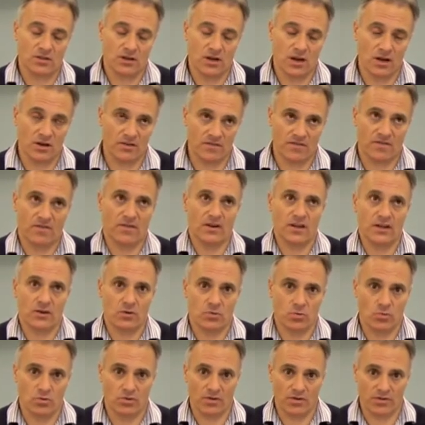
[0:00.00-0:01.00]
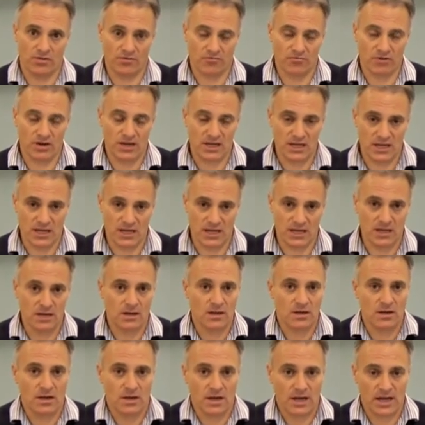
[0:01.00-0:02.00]
hopefully all the 3D
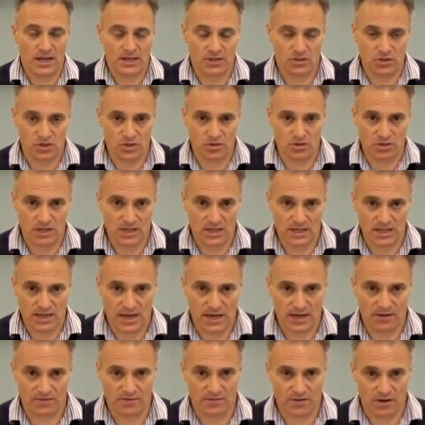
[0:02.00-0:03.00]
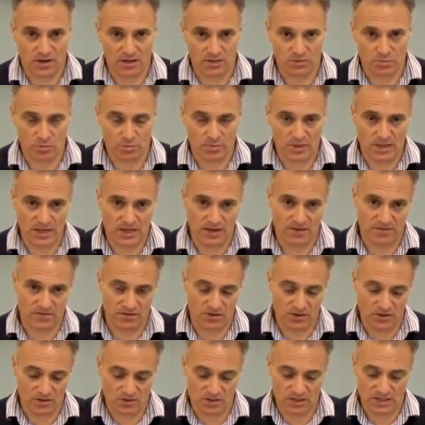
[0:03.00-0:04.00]
and 2D CAD files will be there
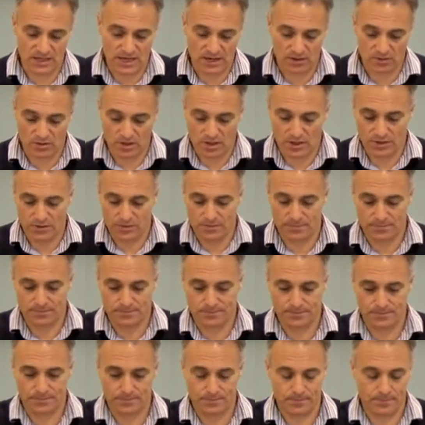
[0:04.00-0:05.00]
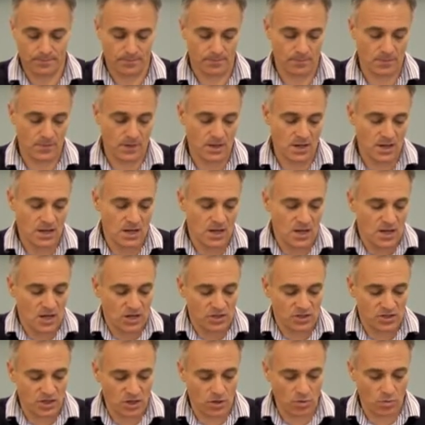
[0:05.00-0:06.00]
for you to download.
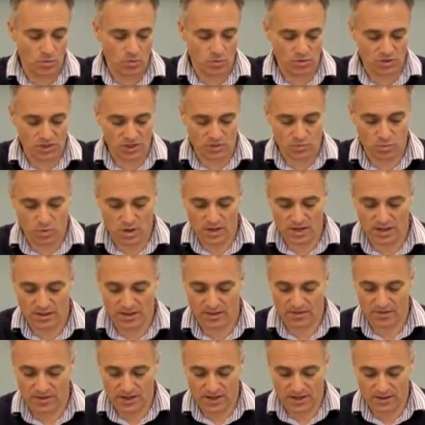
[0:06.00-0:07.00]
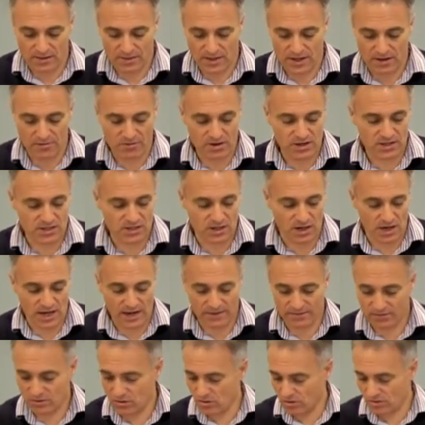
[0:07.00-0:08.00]
So just one other thing, I
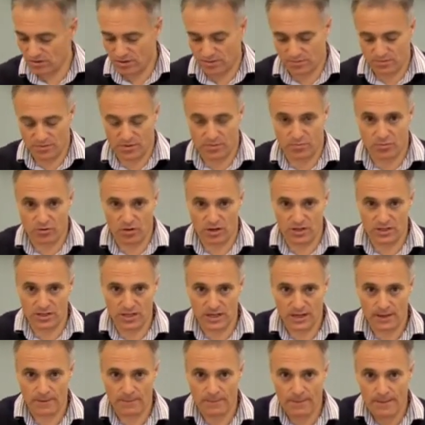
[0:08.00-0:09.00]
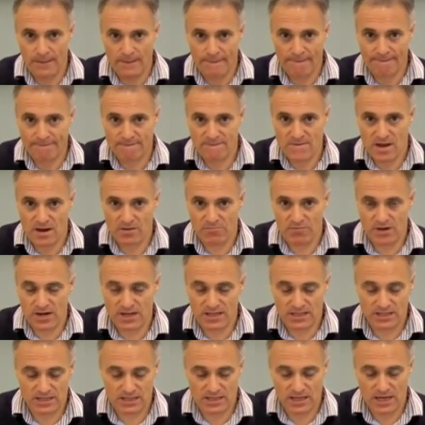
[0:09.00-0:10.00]
haven't got the product here, there
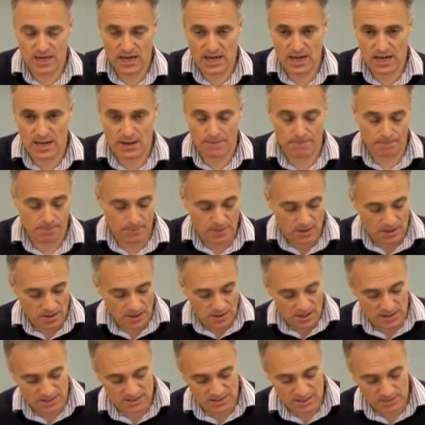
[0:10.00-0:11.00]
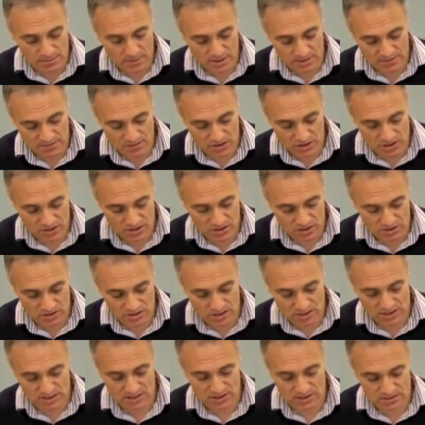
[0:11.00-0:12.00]
is a similar version
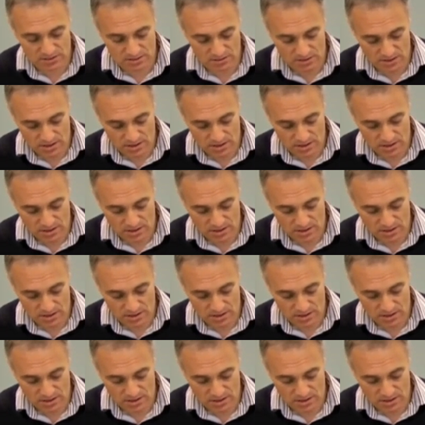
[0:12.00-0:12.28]
to this